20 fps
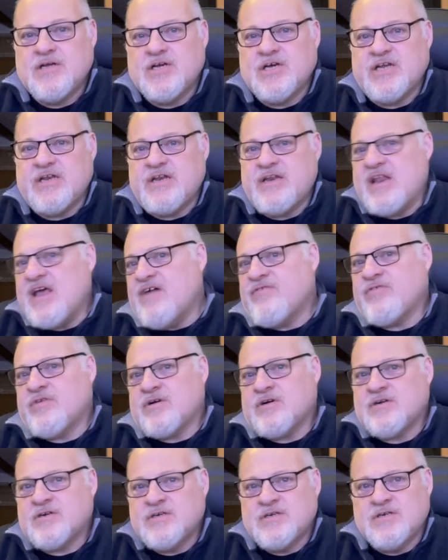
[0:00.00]
could
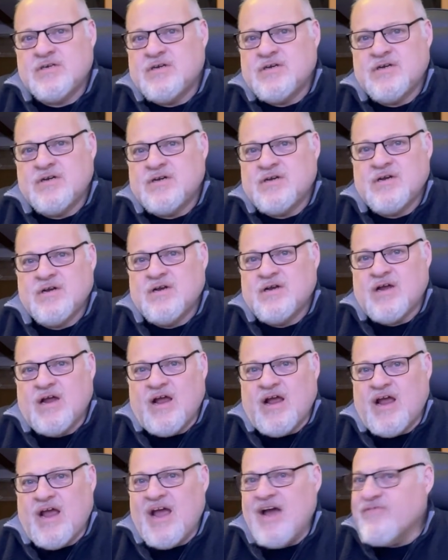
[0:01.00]
never,
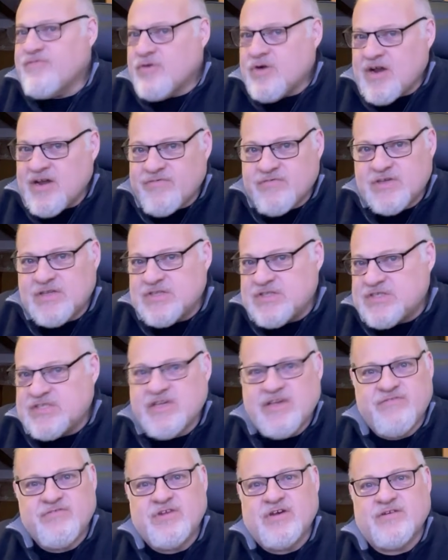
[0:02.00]
ever have
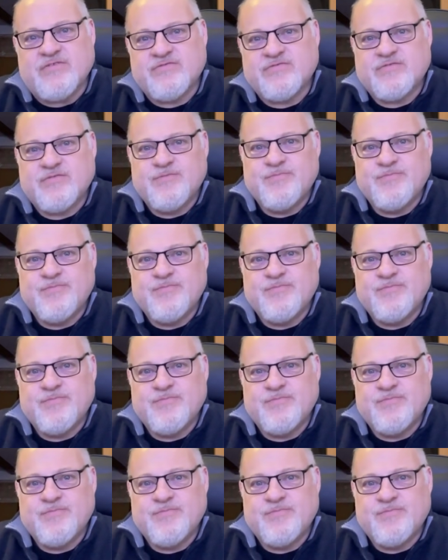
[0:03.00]
conceived of.